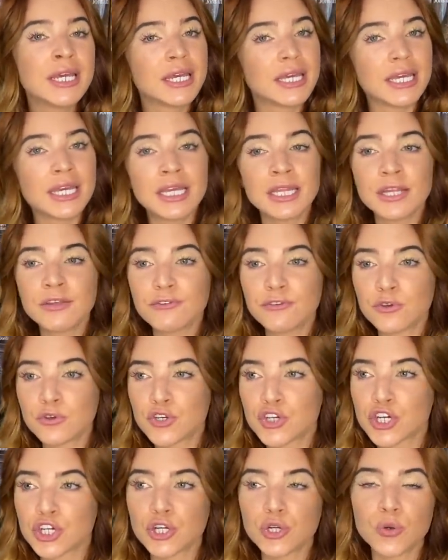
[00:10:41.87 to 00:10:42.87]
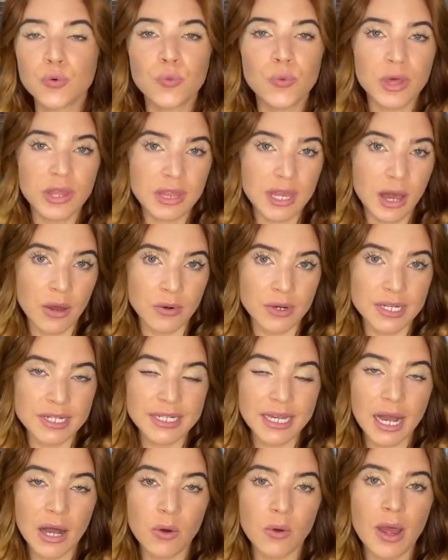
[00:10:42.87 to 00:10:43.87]
in the future without a
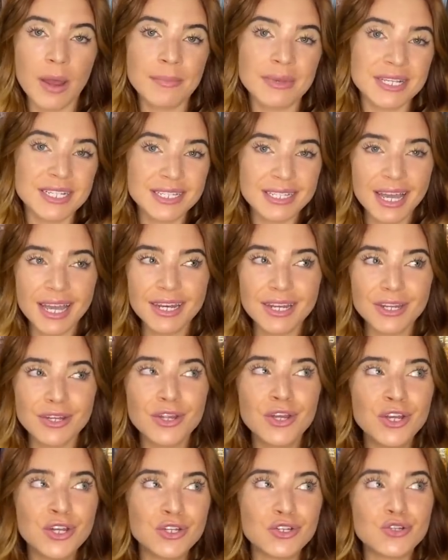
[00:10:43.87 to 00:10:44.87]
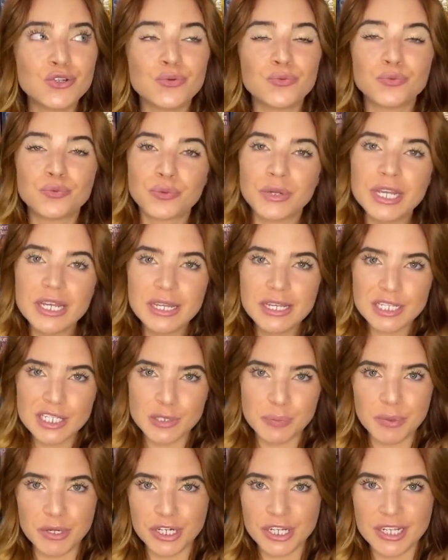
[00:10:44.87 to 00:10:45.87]
doubt. I'm excited to
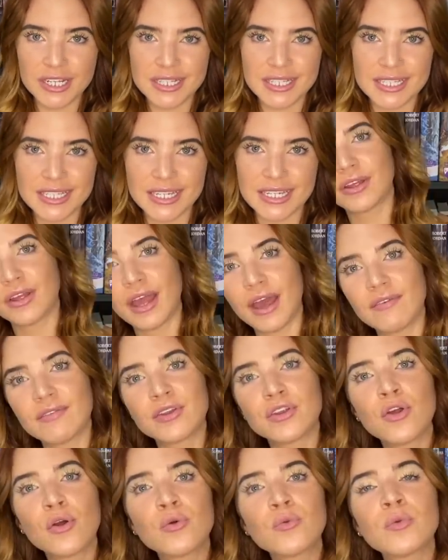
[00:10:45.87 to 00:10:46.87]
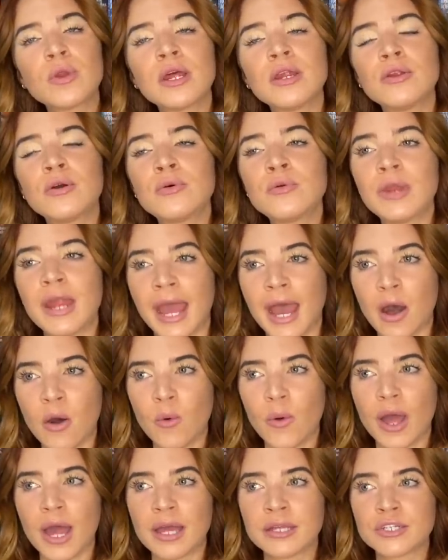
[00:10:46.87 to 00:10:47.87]
re-experience it, having known what I know
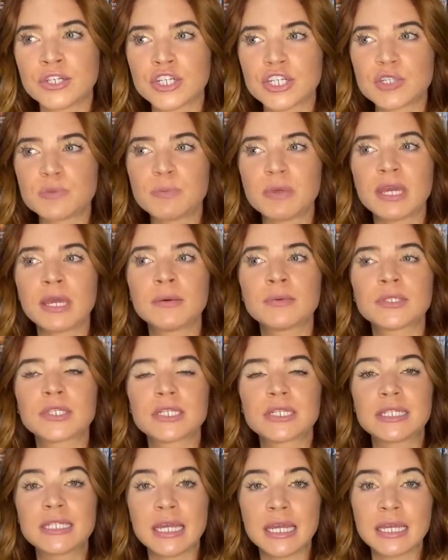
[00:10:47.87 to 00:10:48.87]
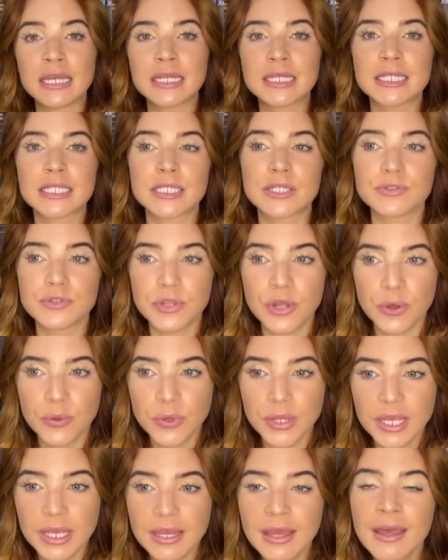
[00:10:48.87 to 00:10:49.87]
now and just being able to take it
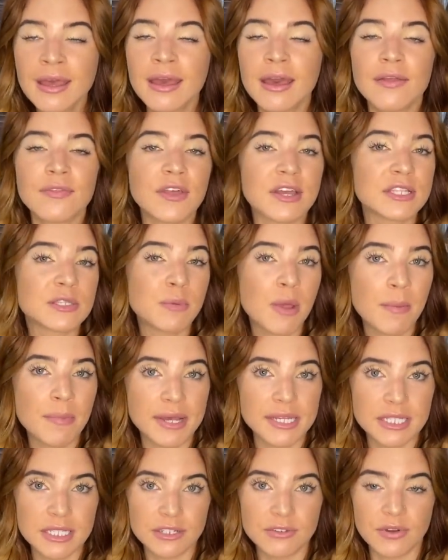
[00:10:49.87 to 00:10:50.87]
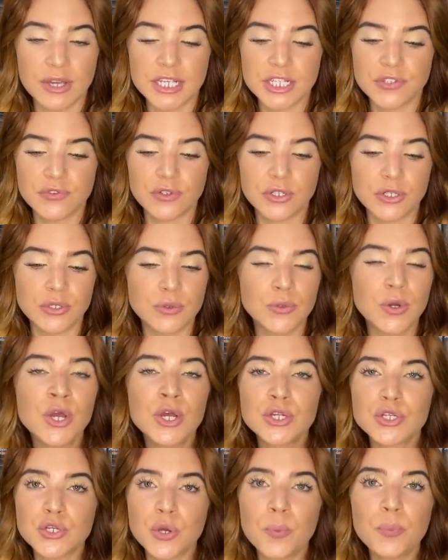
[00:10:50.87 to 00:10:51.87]
slowly. And that's my best advice for you.
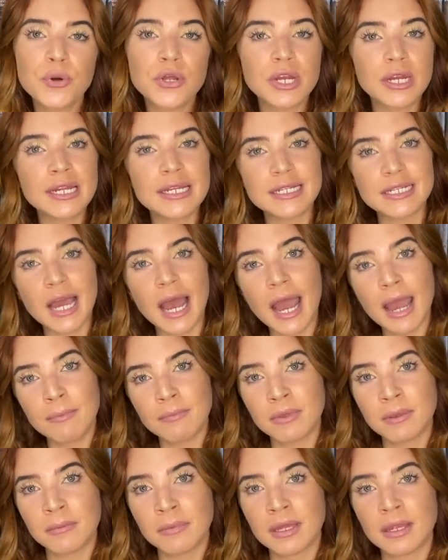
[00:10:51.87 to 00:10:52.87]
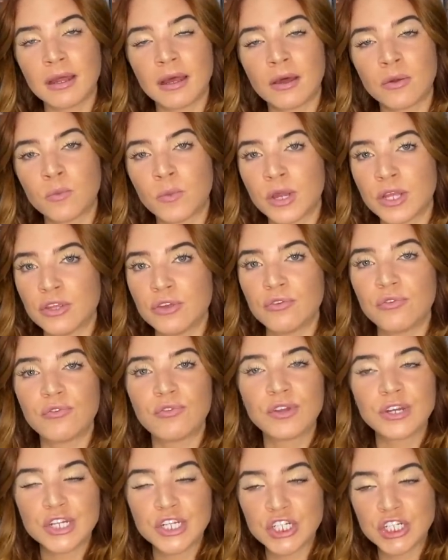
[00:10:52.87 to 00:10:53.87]
Don't put any time limit on when you
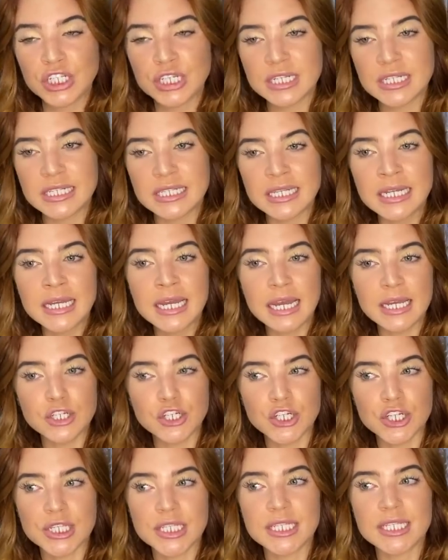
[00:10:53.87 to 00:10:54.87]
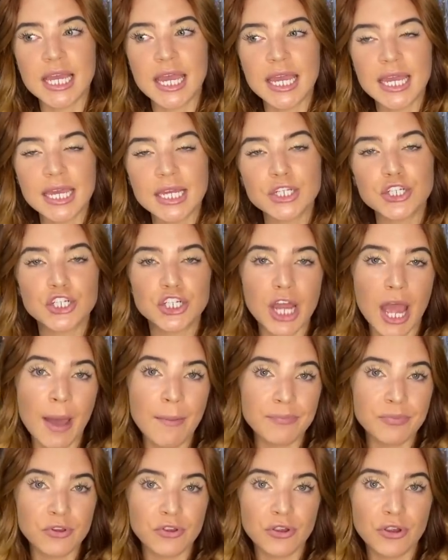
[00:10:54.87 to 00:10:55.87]
finish this. Just take it
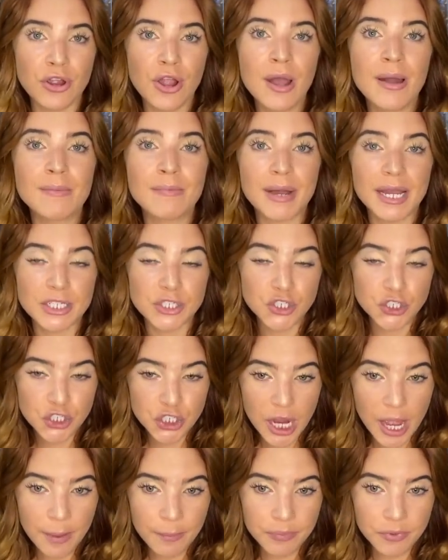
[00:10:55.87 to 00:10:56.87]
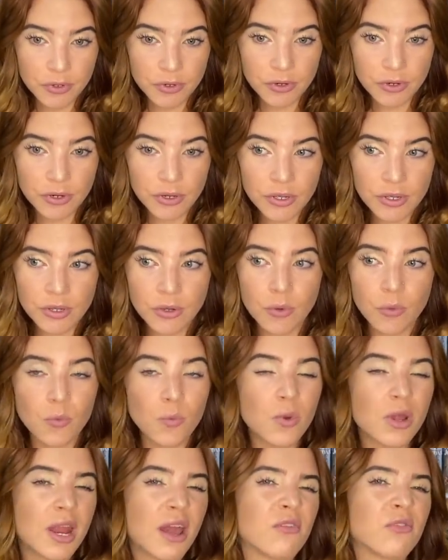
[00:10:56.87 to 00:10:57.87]
chapter by chapter
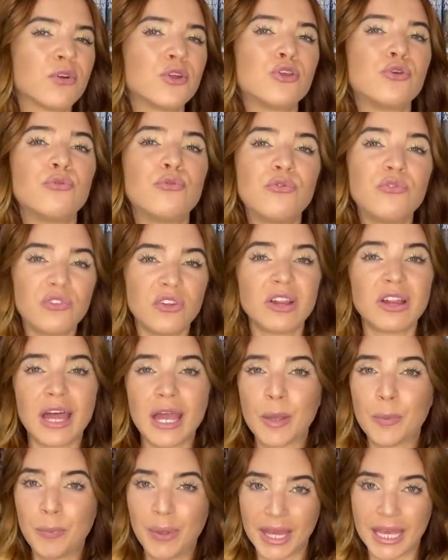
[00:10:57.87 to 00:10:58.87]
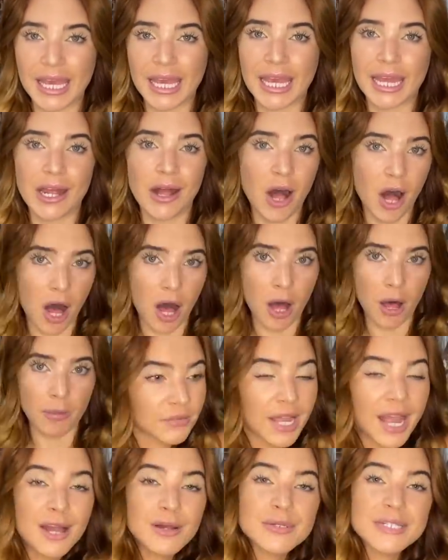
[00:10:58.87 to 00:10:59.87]
whenever you feel like picking it up.
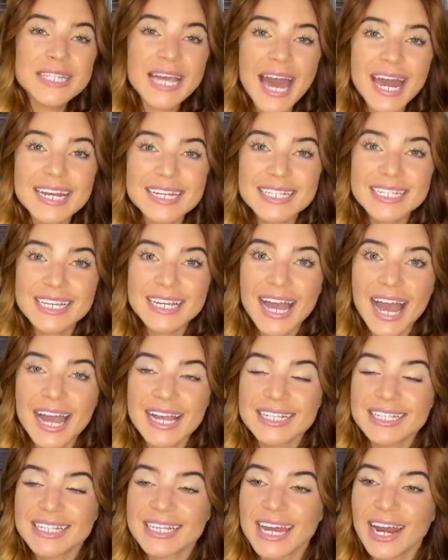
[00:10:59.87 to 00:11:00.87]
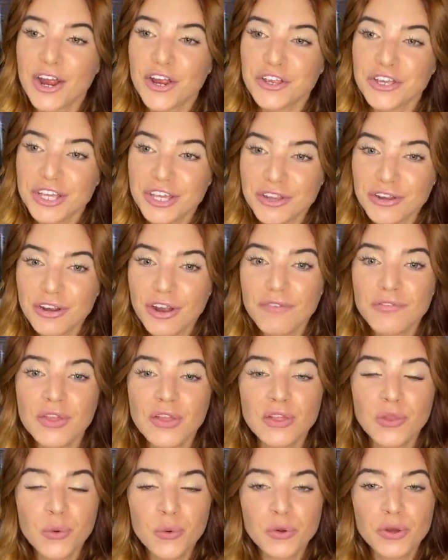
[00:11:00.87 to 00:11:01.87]
How sad is it, guys, that our year of the
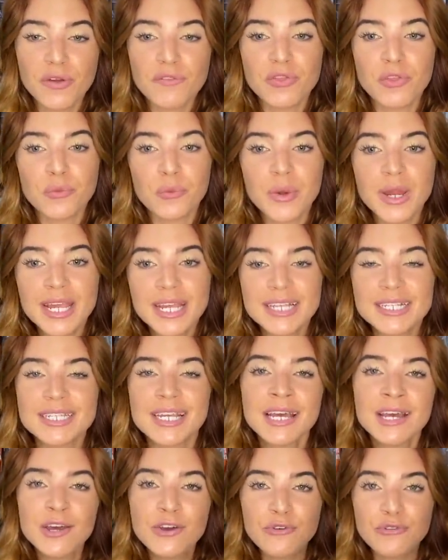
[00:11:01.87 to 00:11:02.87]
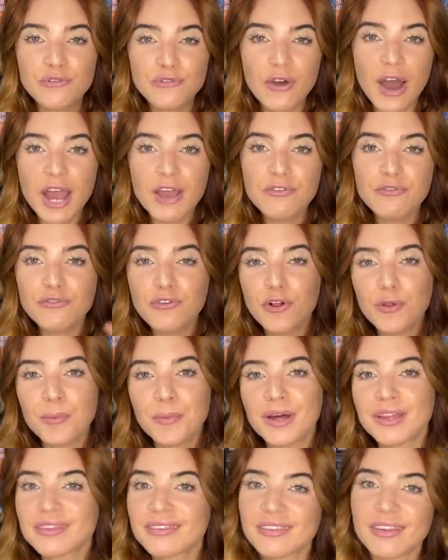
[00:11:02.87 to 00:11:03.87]
Lord of the Rings five full
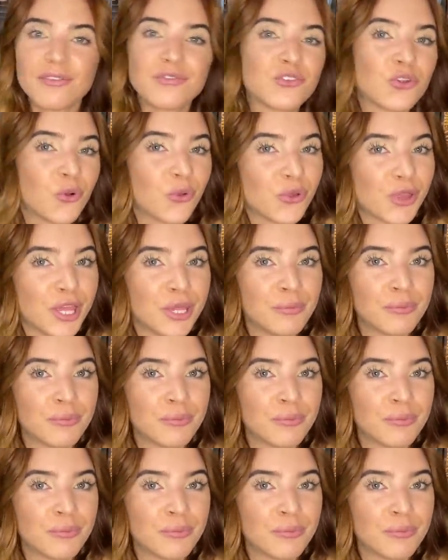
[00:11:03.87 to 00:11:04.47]
months of Tolkien